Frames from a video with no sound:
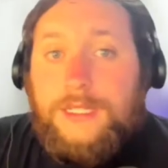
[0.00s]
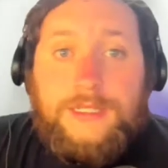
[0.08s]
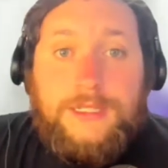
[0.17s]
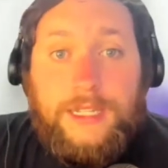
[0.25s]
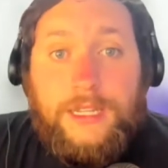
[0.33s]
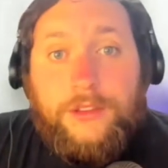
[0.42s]
it's,
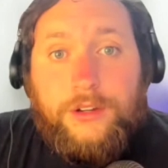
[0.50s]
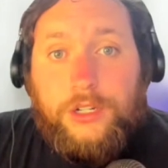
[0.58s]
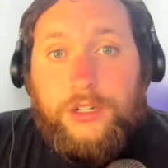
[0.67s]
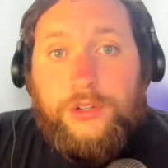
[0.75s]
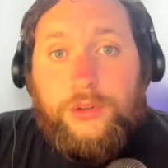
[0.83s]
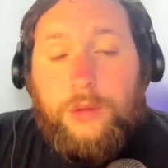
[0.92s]
it's neither
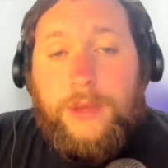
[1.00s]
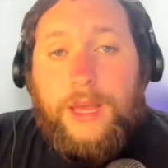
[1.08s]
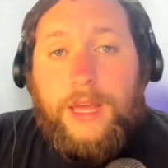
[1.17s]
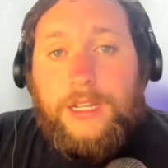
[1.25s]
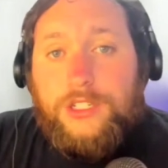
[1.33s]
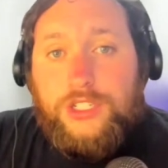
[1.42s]
good nor
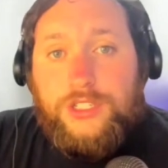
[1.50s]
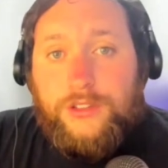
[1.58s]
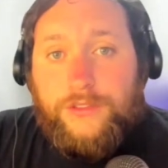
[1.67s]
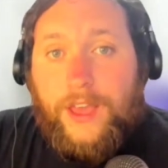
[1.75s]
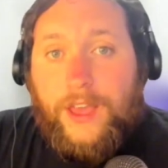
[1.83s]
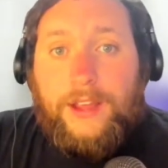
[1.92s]
bad. It's just
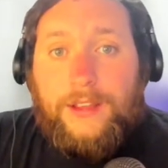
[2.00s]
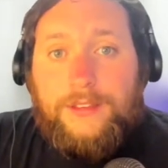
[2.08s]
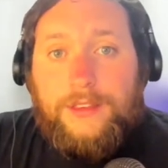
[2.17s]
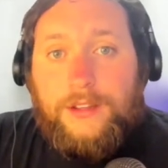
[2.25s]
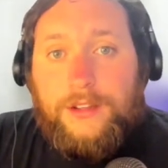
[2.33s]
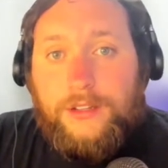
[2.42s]
the
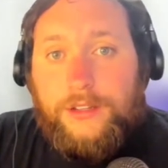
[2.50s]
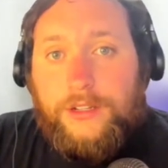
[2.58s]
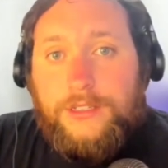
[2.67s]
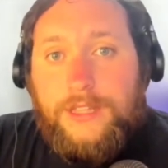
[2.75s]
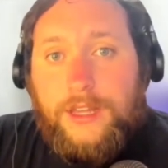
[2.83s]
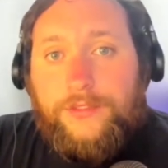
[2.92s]
fact. There there
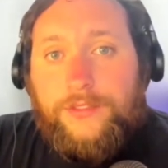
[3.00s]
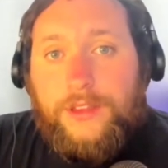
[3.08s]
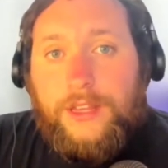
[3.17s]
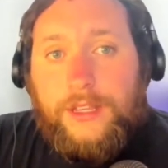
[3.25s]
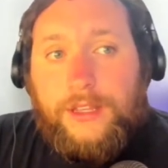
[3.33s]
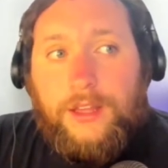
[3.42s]
yeah. is
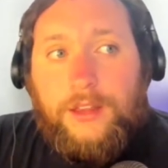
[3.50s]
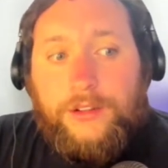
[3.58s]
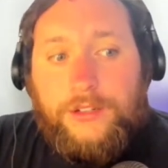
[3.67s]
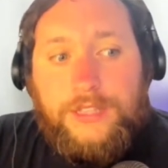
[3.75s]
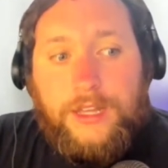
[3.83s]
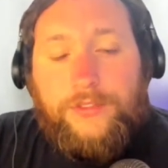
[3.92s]
definitely like
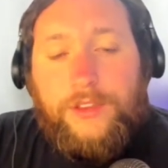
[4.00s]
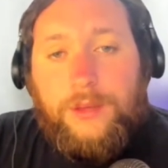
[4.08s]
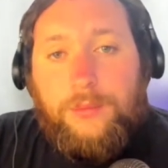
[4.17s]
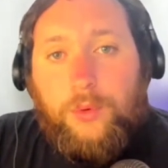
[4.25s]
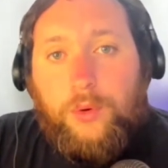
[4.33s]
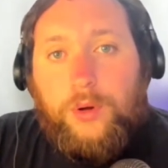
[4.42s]
there's definitely a
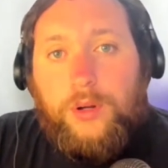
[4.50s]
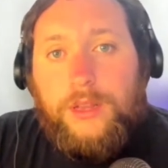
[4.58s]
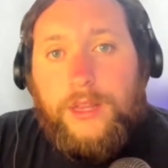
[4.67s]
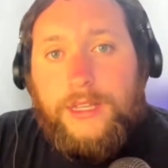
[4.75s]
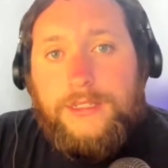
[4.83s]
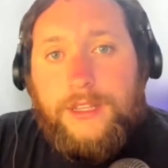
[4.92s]
more
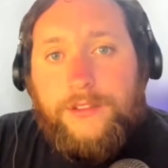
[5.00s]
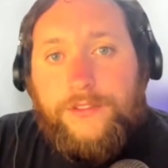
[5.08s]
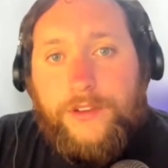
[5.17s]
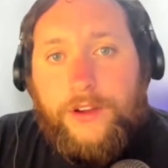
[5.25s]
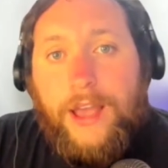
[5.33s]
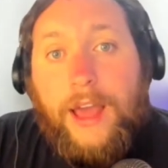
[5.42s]
laissez
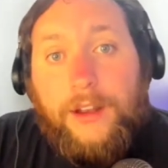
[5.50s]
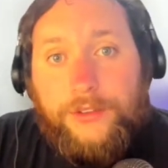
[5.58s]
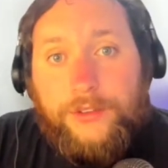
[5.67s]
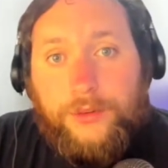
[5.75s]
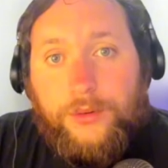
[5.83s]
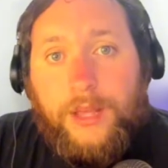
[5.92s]
faire
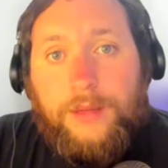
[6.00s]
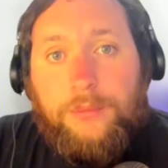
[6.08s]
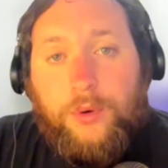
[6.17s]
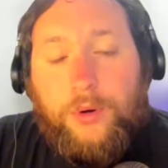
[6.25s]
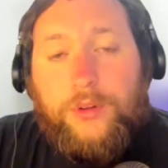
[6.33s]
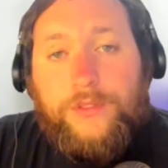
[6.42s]
attitude, right?
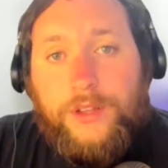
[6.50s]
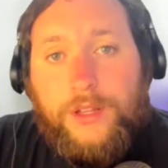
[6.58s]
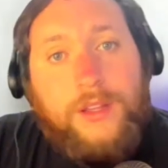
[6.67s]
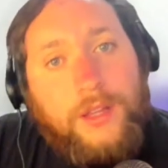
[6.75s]
More of a